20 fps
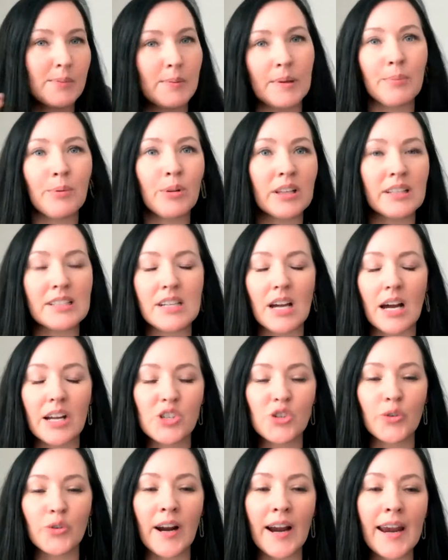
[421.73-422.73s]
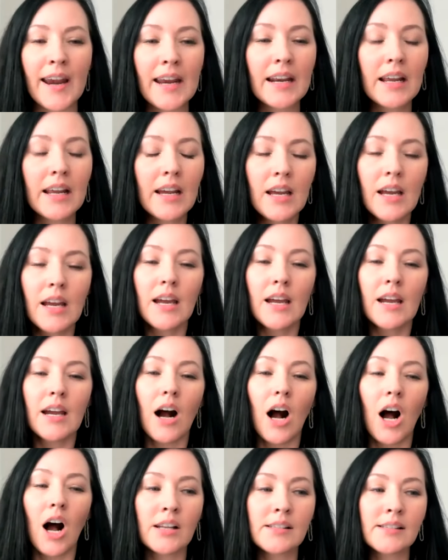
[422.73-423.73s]
people in touch right
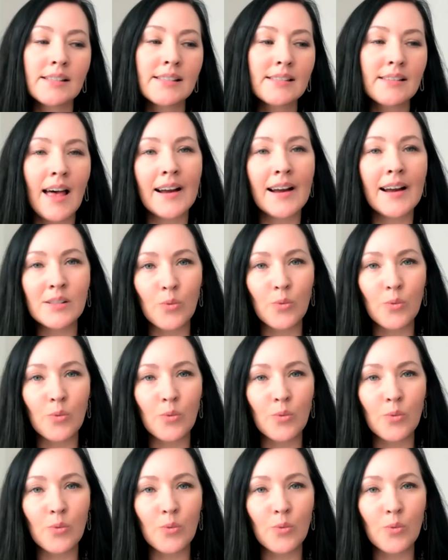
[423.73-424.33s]
on Slack's